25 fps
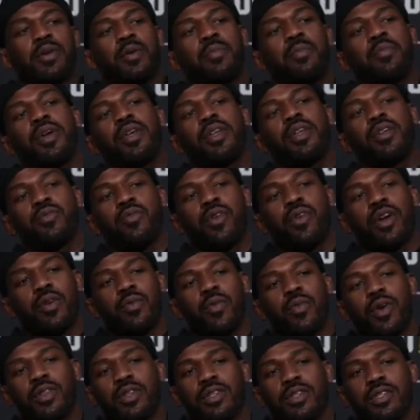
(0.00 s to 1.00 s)
been competing
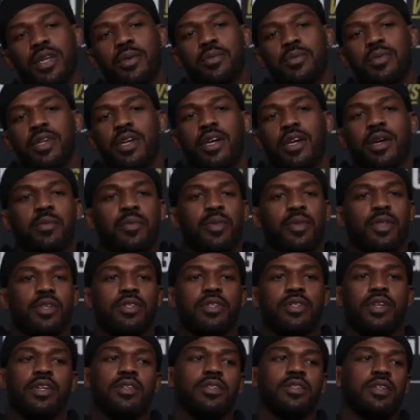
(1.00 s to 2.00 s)
right around the same time, but
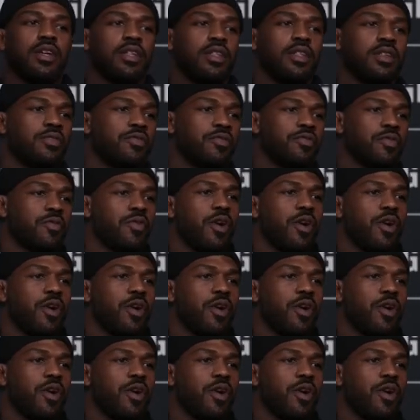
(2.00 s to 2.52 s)
these guys got these